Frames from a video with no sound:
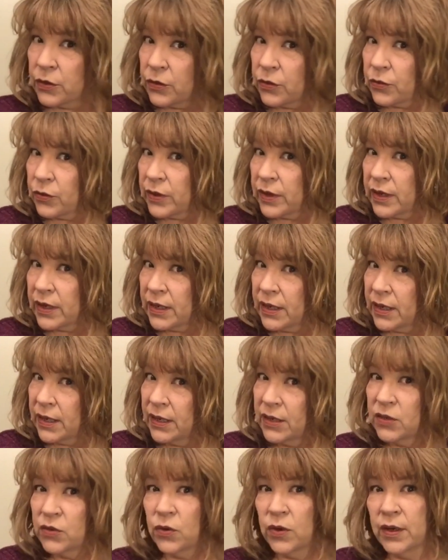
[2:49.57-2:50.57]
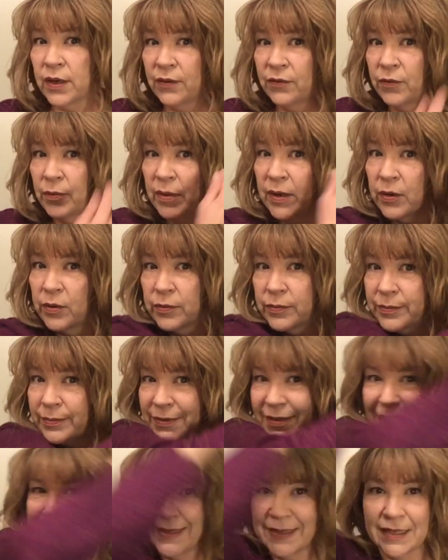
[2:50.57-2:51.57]
3, so I have about
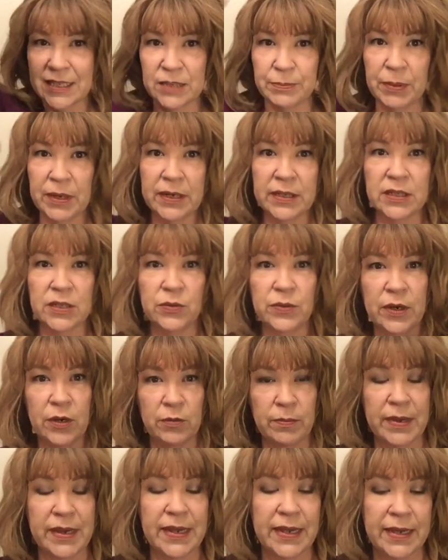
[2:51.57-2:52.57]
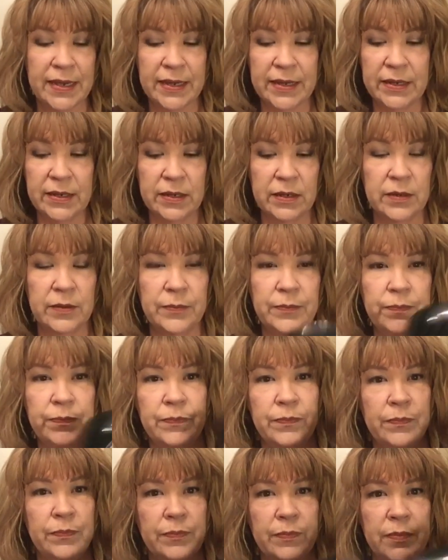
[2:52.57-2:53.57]
6 spots around my head
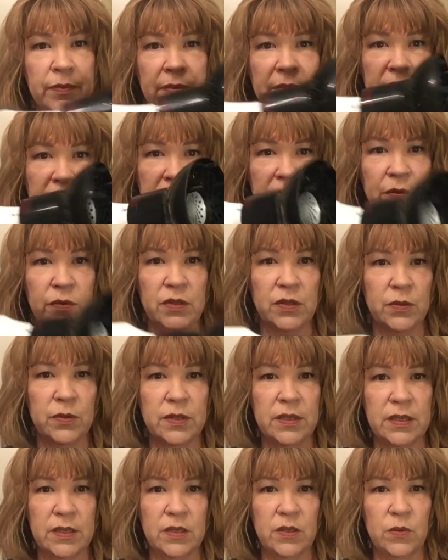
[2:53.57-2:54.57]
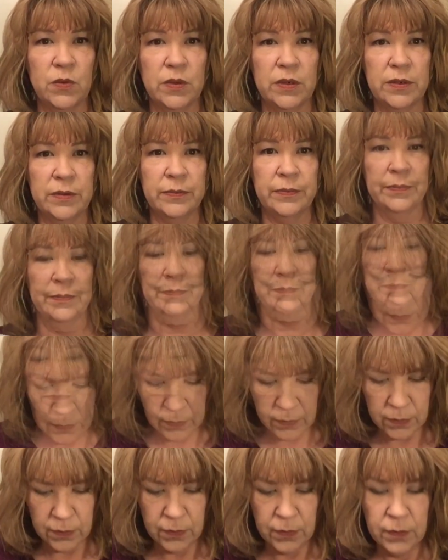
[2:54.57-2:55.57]
that I use with this one.
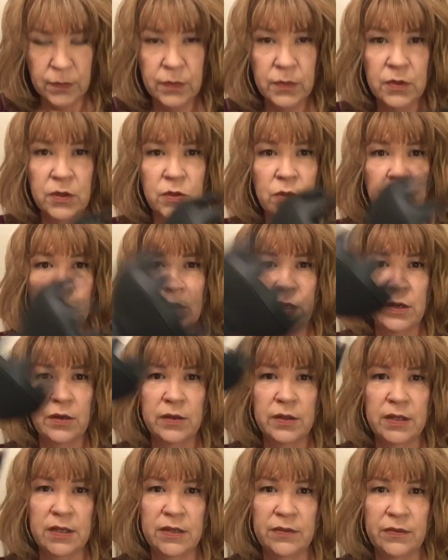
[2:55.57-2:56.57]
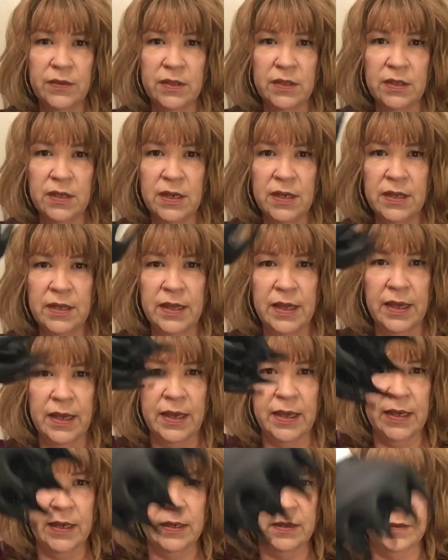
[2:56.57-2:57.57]
So here this fits on
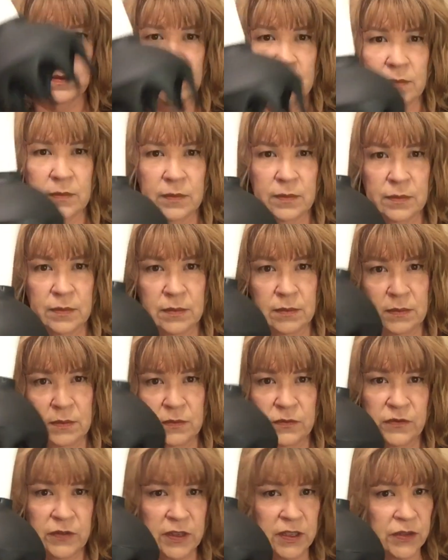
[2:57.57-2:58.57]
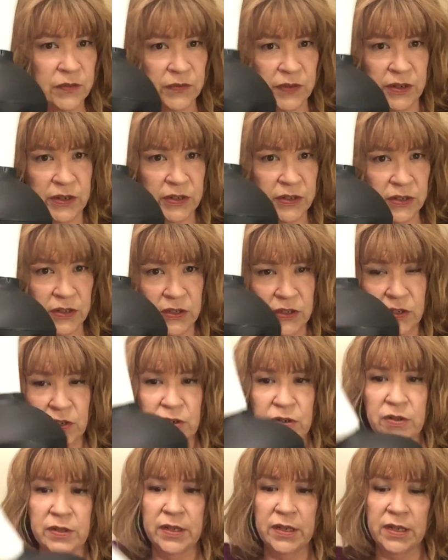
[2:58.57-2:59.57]
that. Fits very
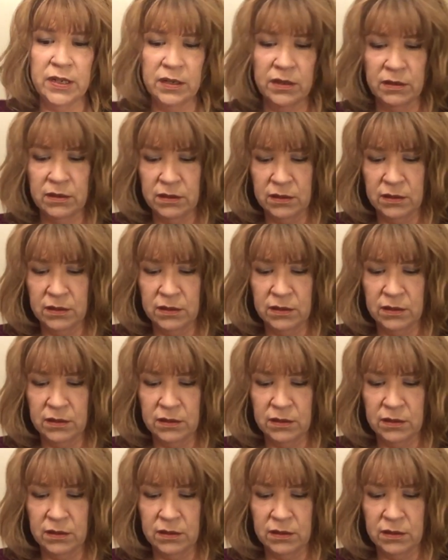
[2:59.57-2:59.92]
securely